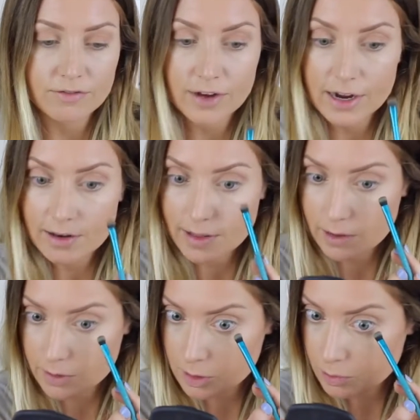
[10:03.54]
I find
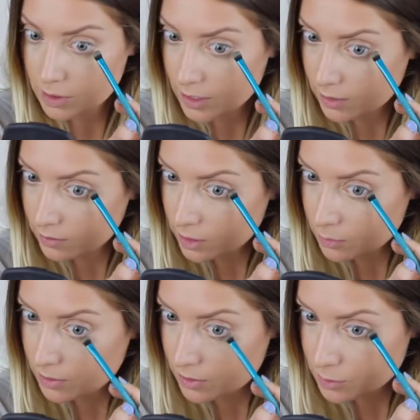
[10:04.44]
that when you apply a
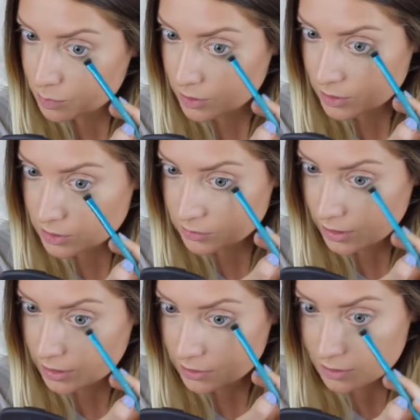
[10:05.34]
little bit of this bronzer
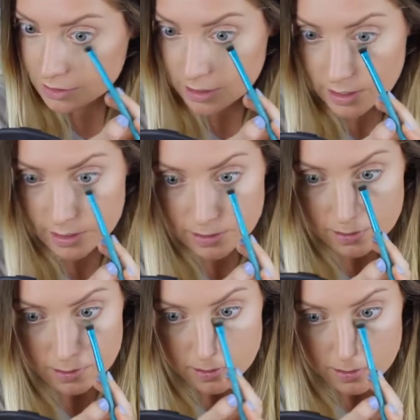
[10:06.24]
right under your
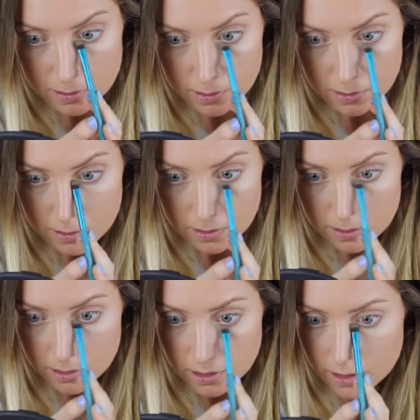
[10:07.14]
eye,
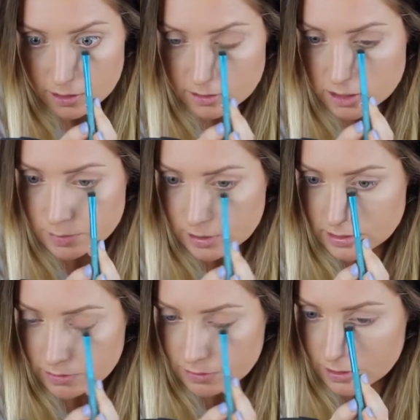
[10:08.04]
it just
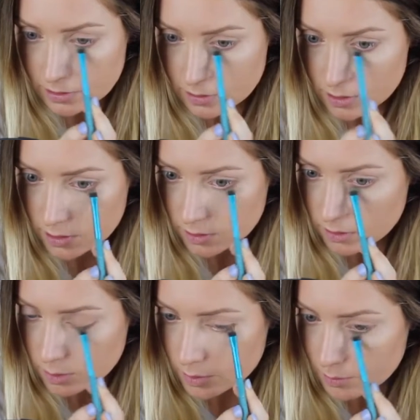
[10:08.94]
makes everything look a
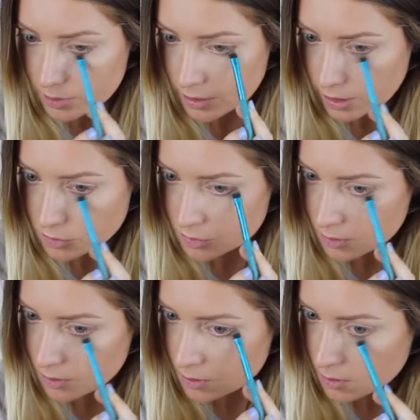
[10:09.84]
little bit more
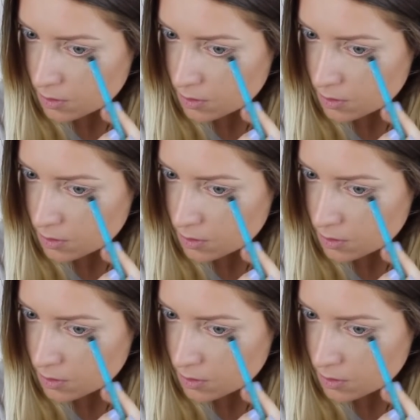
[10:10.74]
natural.